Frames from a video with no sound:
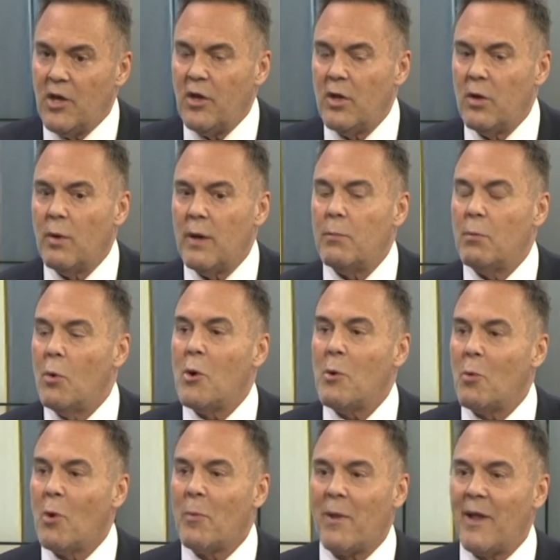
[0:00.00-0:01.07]
You know what? More
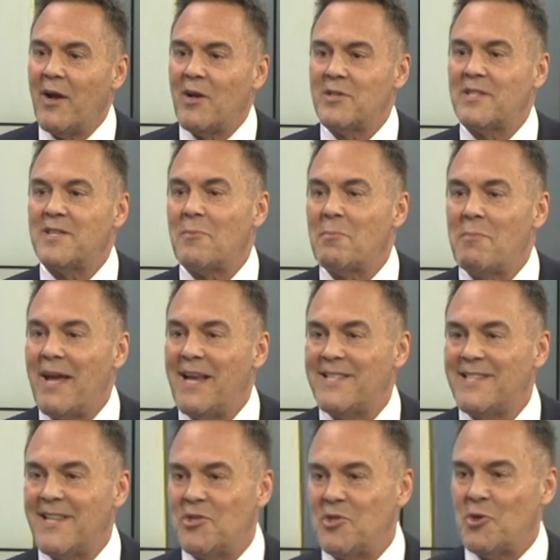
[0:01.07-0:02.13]
and more players, it's
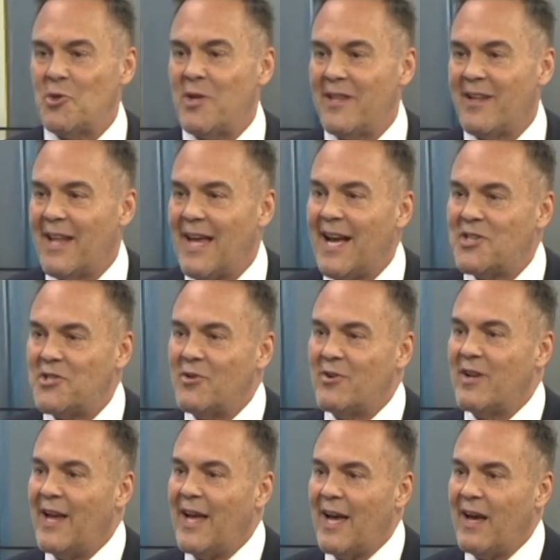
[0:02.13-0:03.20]
amazing, Jude. In the last year
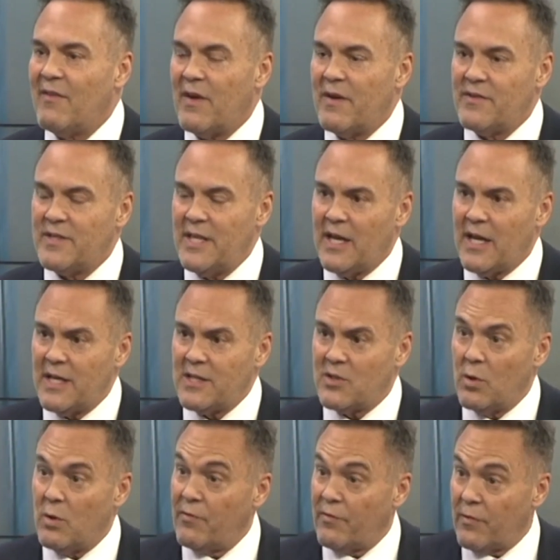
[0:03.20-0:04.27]
and a half, I've seen guys
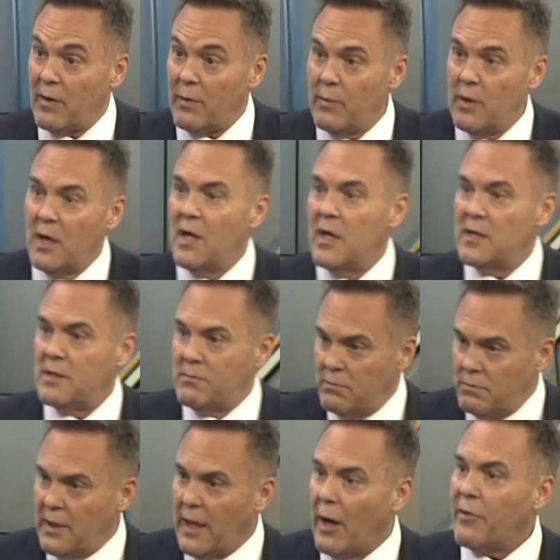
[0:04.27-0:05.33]
go from
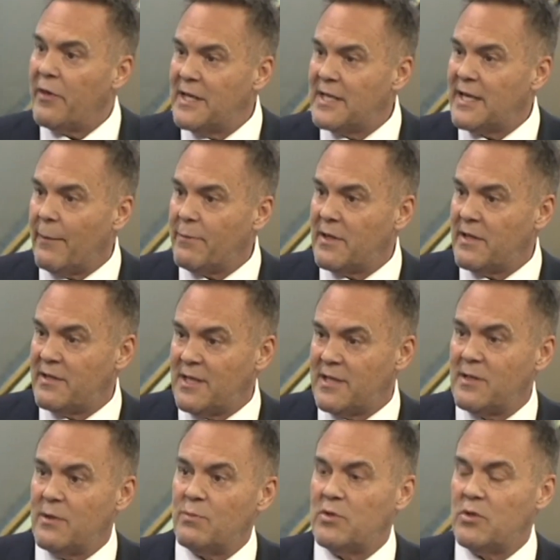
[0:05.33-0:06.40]
healthy
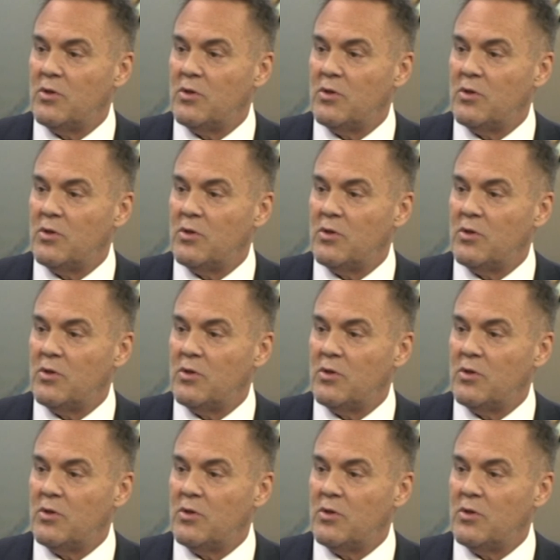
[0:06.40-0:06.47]
skepticism